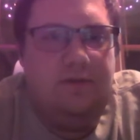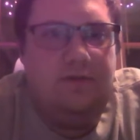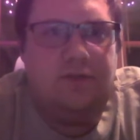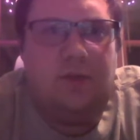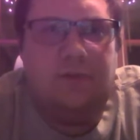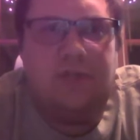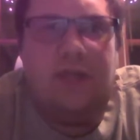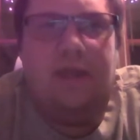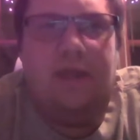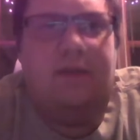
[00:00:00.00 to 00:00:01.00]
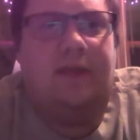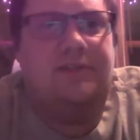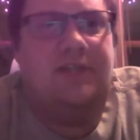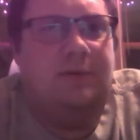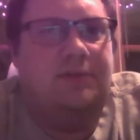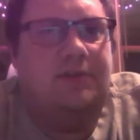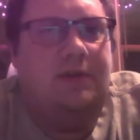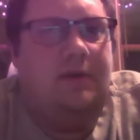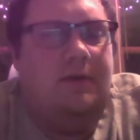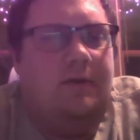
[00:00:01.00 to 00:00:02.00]
So like I said, I was
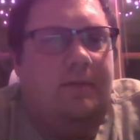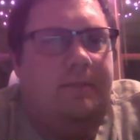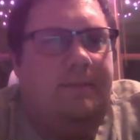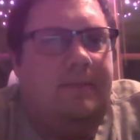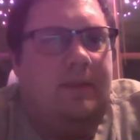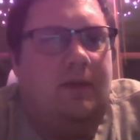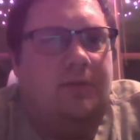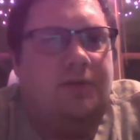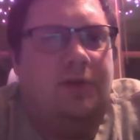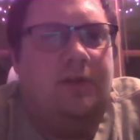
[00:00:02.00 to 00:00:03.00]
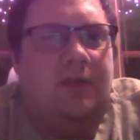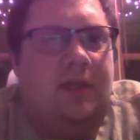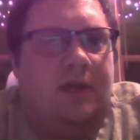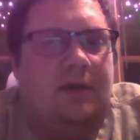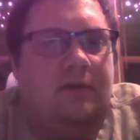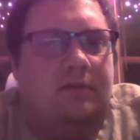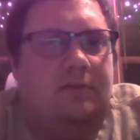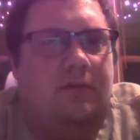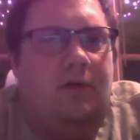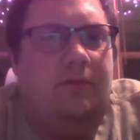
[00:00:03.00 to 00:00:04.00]
on the
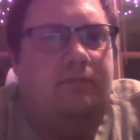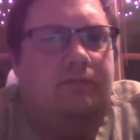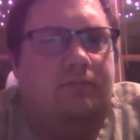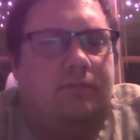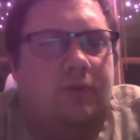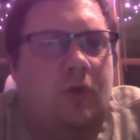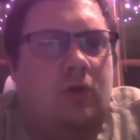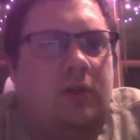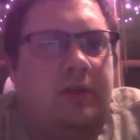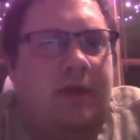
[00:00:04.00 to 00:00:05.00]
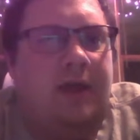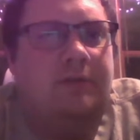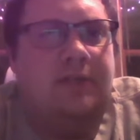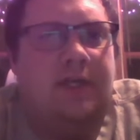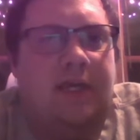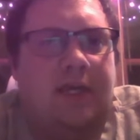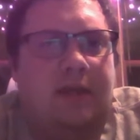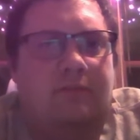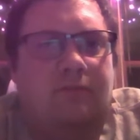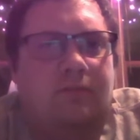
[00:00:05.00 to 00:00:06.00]
on Googling around today,
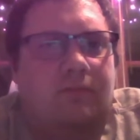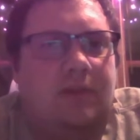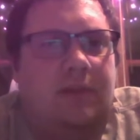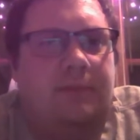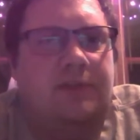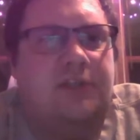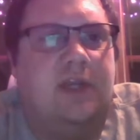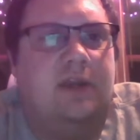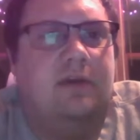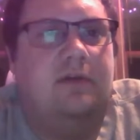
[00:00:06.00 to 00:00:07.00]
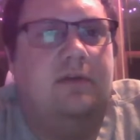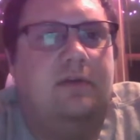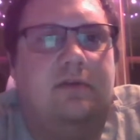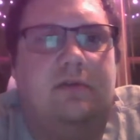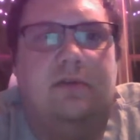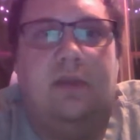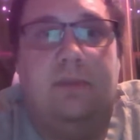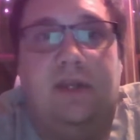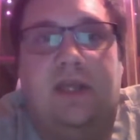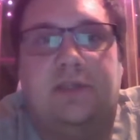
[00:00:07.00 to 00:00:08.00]
and let me check. I'm
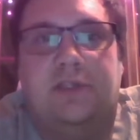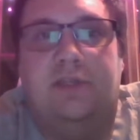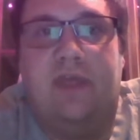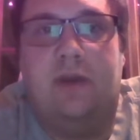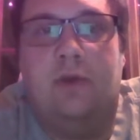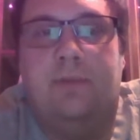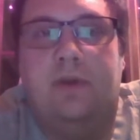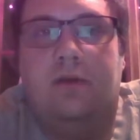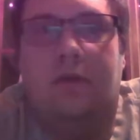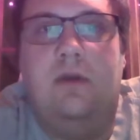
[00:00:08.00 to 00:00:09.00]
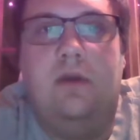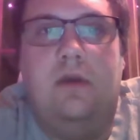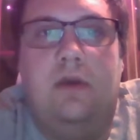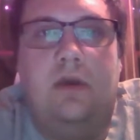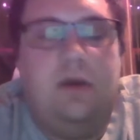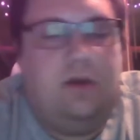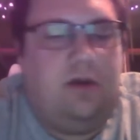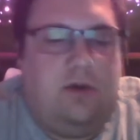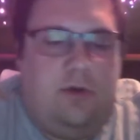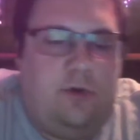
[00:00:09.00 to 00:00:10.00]
gonna actually leave that open.
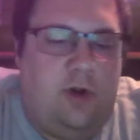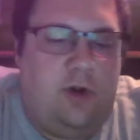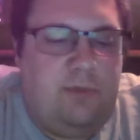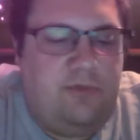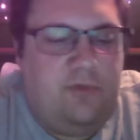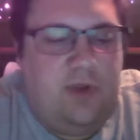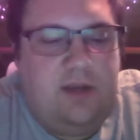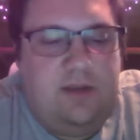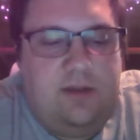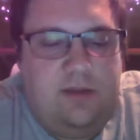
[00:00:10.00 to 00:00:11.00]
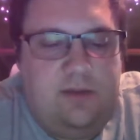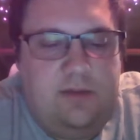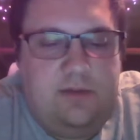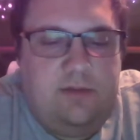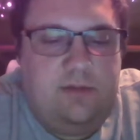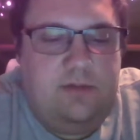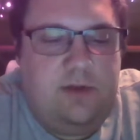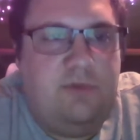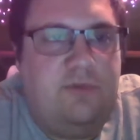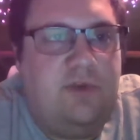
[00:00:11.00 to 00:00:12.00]
On Harbor Freight's
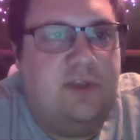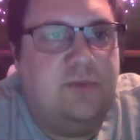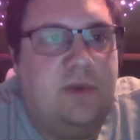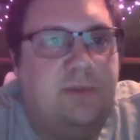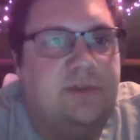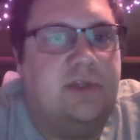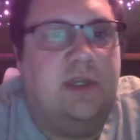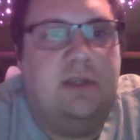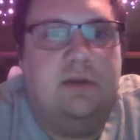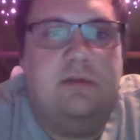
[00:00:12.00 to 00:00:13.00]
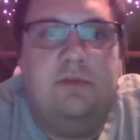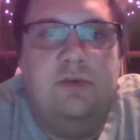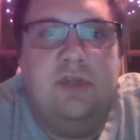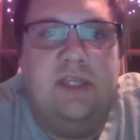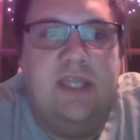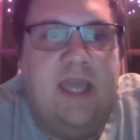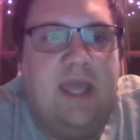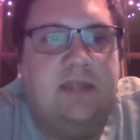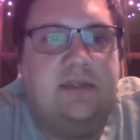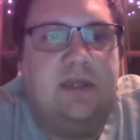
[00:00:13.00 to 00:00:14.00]
website, you can
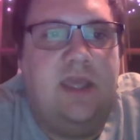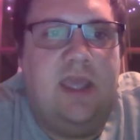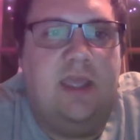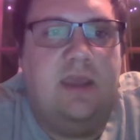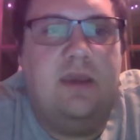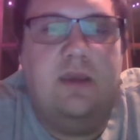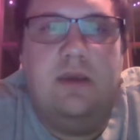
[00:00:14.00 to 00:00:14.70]
get a